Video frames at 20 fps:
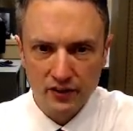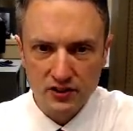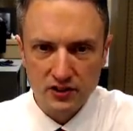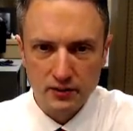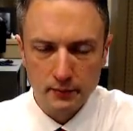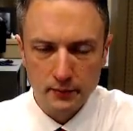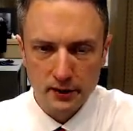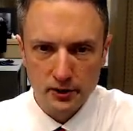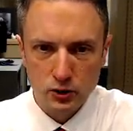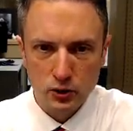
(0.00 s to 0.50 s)

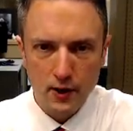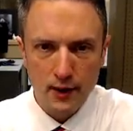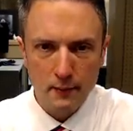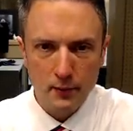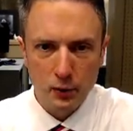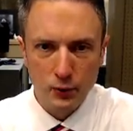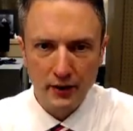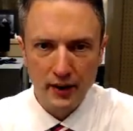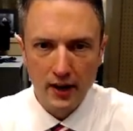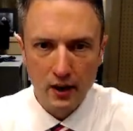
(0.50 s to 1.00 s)
Some uh,
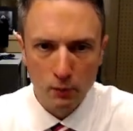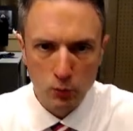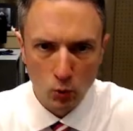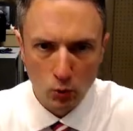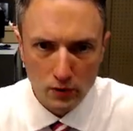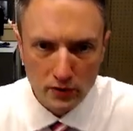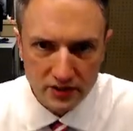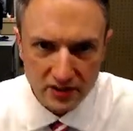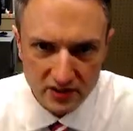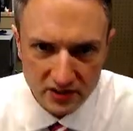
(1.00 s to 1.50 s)
tropical
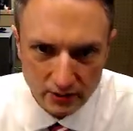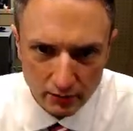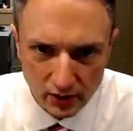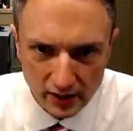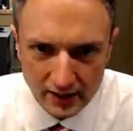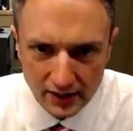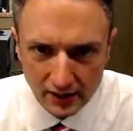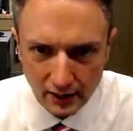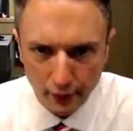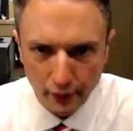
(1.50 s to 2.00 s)
downpours and some
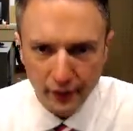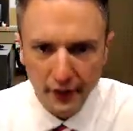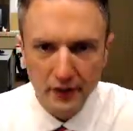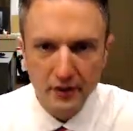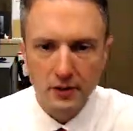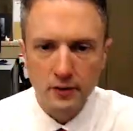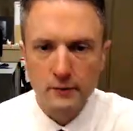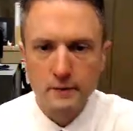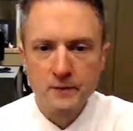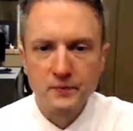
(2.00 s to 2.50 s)
lightning and
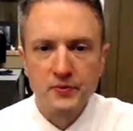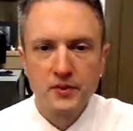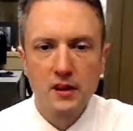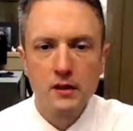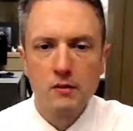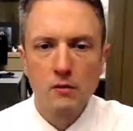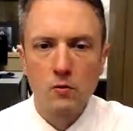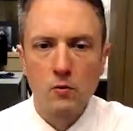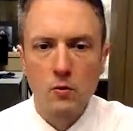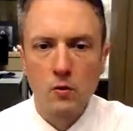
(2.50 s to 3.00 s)
thunder
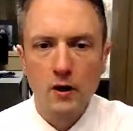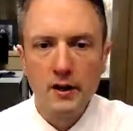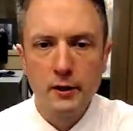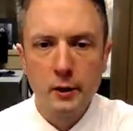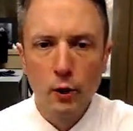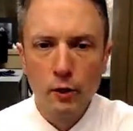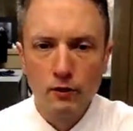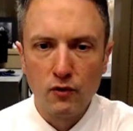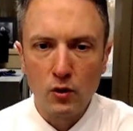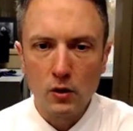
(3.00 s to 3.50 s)
right
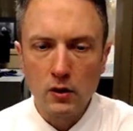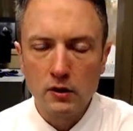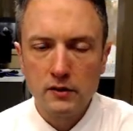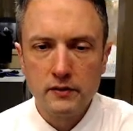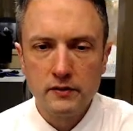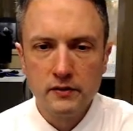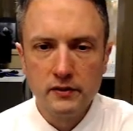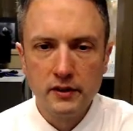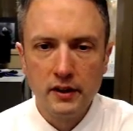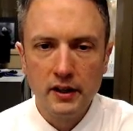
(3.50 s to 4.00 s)
over
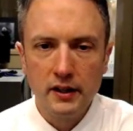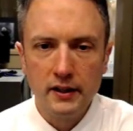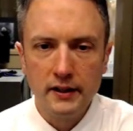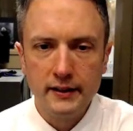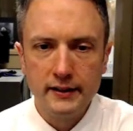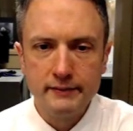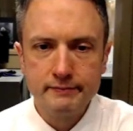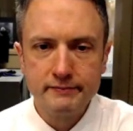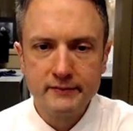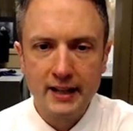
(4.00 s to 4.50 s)
the
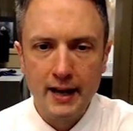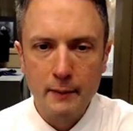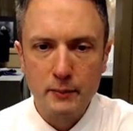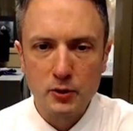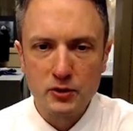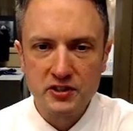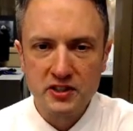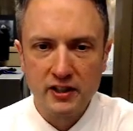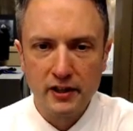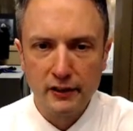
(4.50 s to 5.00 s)
uh, capital
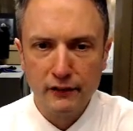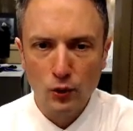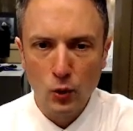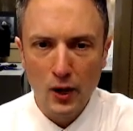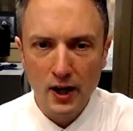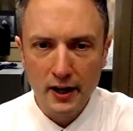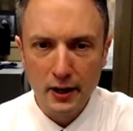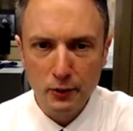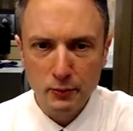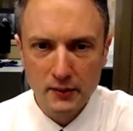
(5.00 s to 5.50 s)
city of
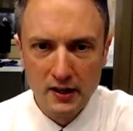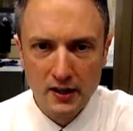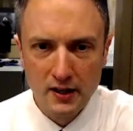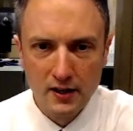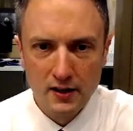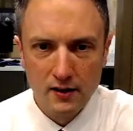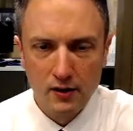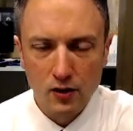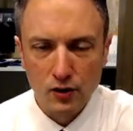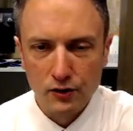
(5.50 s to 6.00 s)
Ohio
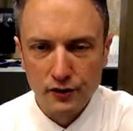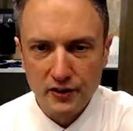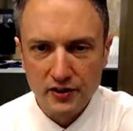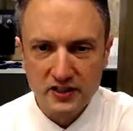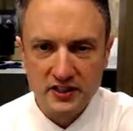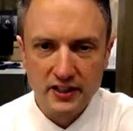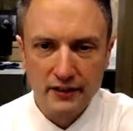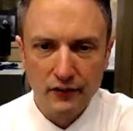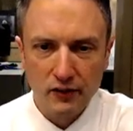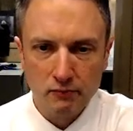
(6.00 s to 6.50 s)
early
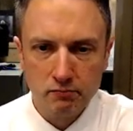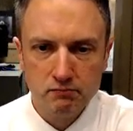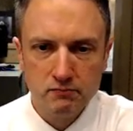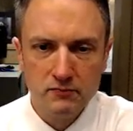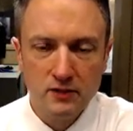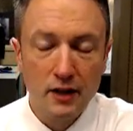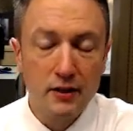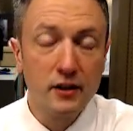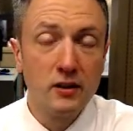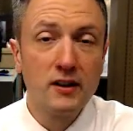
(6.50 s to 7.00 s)
this evening.
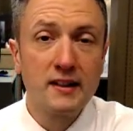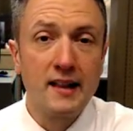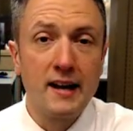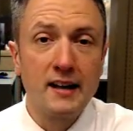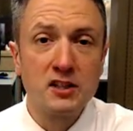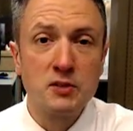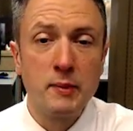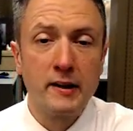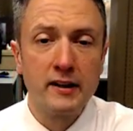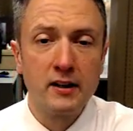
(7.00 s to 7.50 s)
Nothing like that
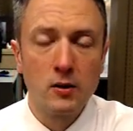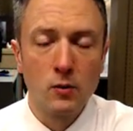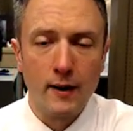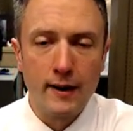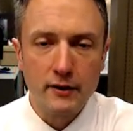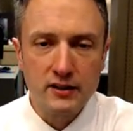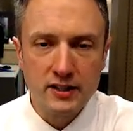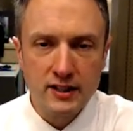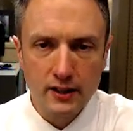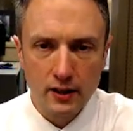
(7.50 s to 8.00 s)
expected
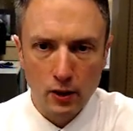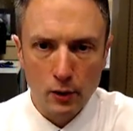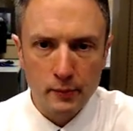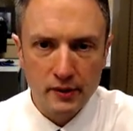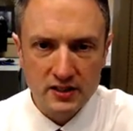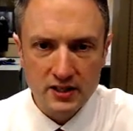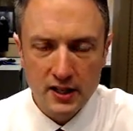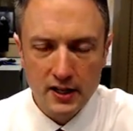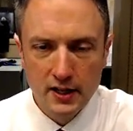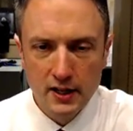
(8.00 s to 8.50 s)
around here,
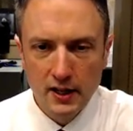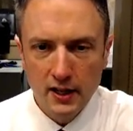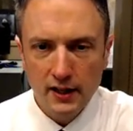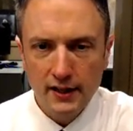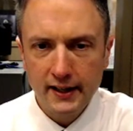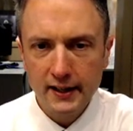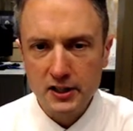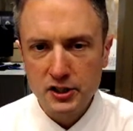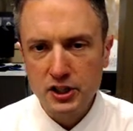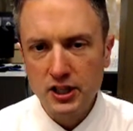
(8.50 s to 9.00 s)
but
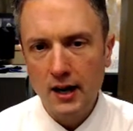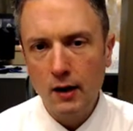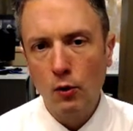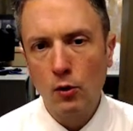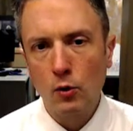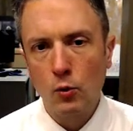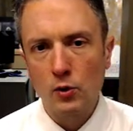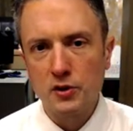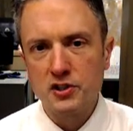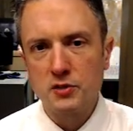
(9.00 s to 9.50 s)
again, a shower
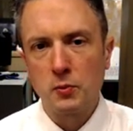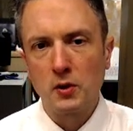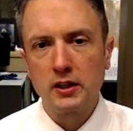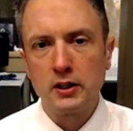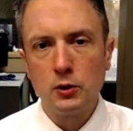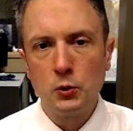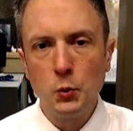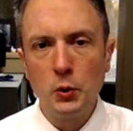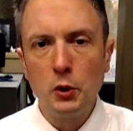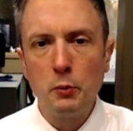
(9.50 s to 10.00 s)
or a
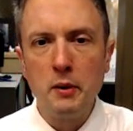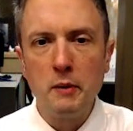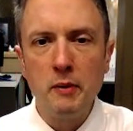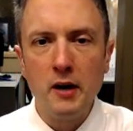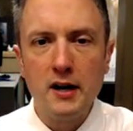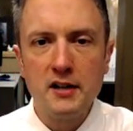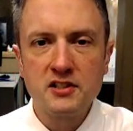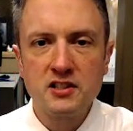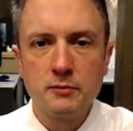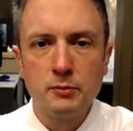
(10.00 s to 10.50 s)
sprinkle will be
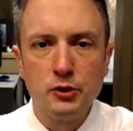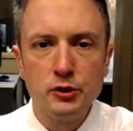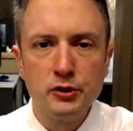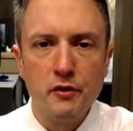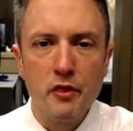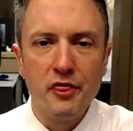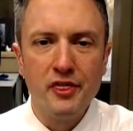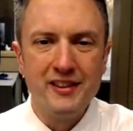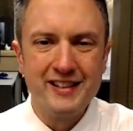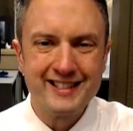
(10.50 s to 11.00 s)
possible
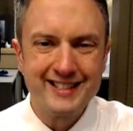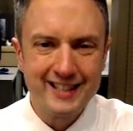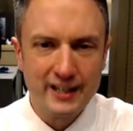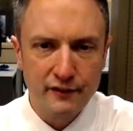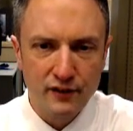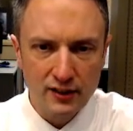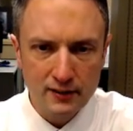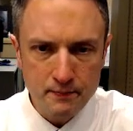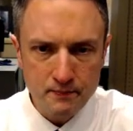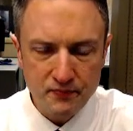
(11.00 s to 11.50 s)
this
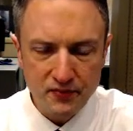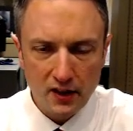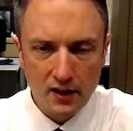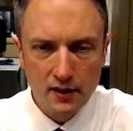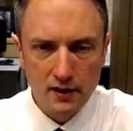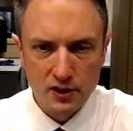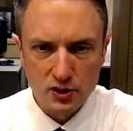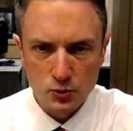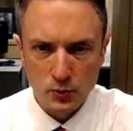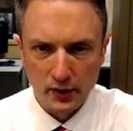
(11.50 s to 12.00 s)
evening.
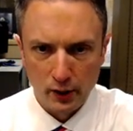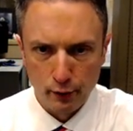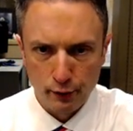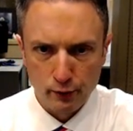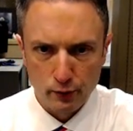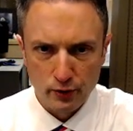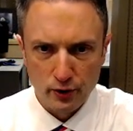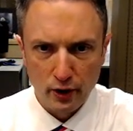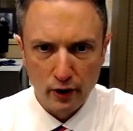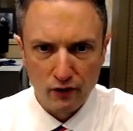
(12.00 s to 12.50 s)
And as we go
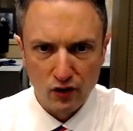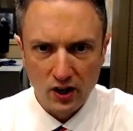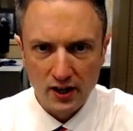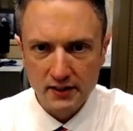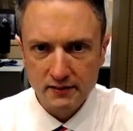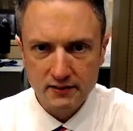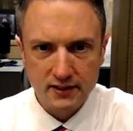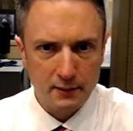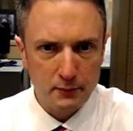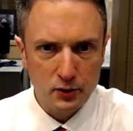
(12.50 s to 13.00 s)
through the
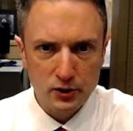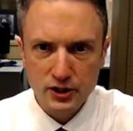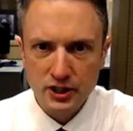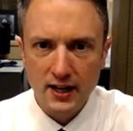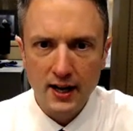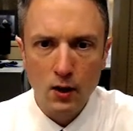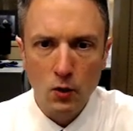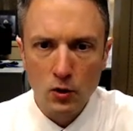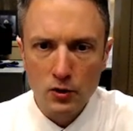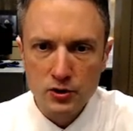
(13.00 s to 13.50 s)
overnight, a couple of
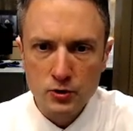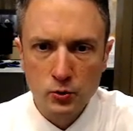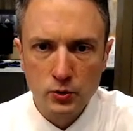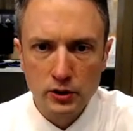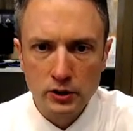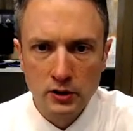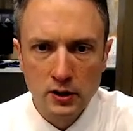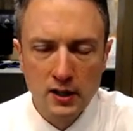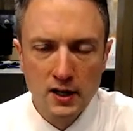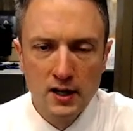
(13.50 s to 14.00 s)
showers
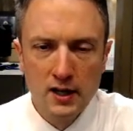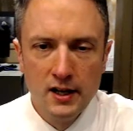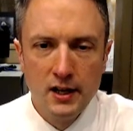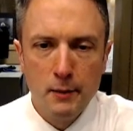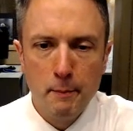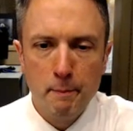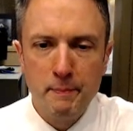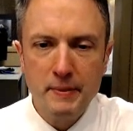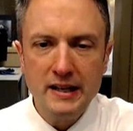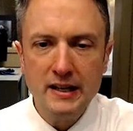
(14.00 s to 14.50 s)
will
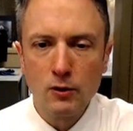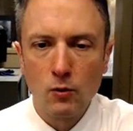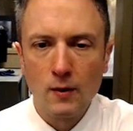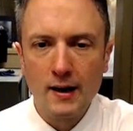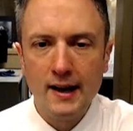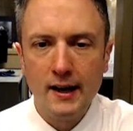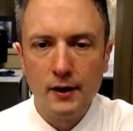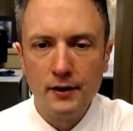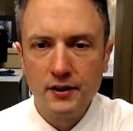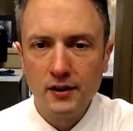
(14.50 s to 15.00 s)
be
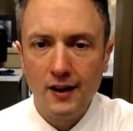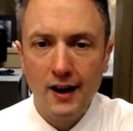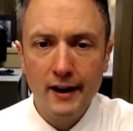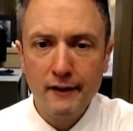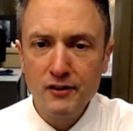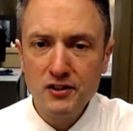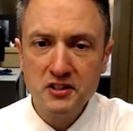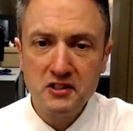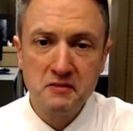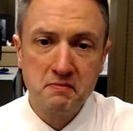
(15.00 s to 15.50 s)
around. A lot of
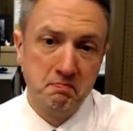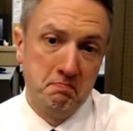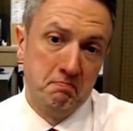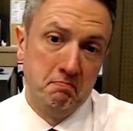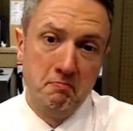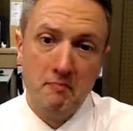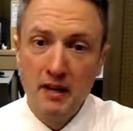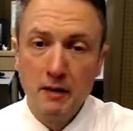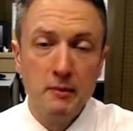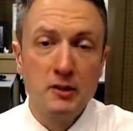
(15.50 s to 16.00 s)
us
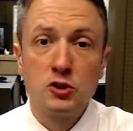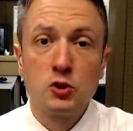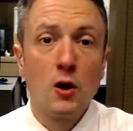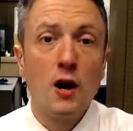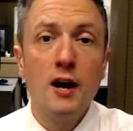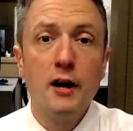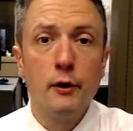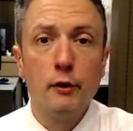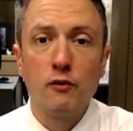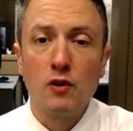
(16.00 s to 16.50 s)
maybe
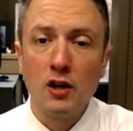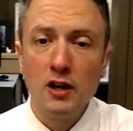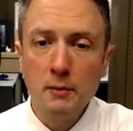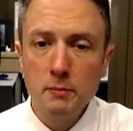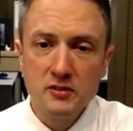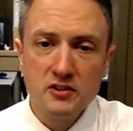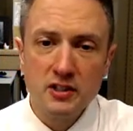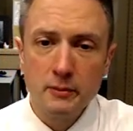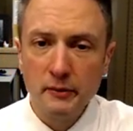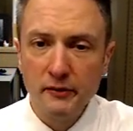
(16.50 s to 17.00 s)
dry overnight,
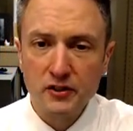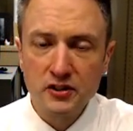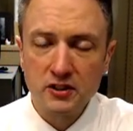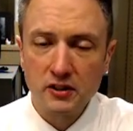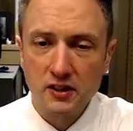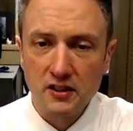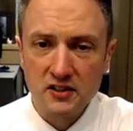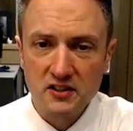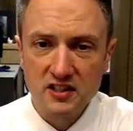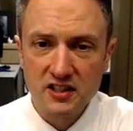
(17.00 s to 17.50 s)
but some of us are
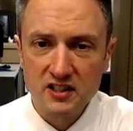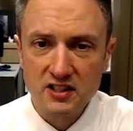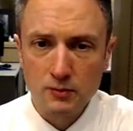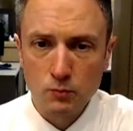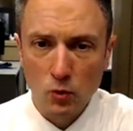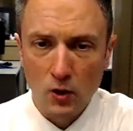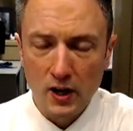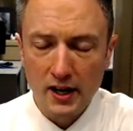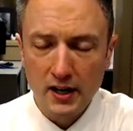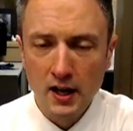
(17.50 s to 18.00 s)
going to see some
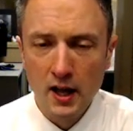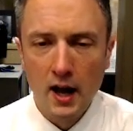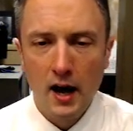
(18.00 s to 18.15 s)
rain.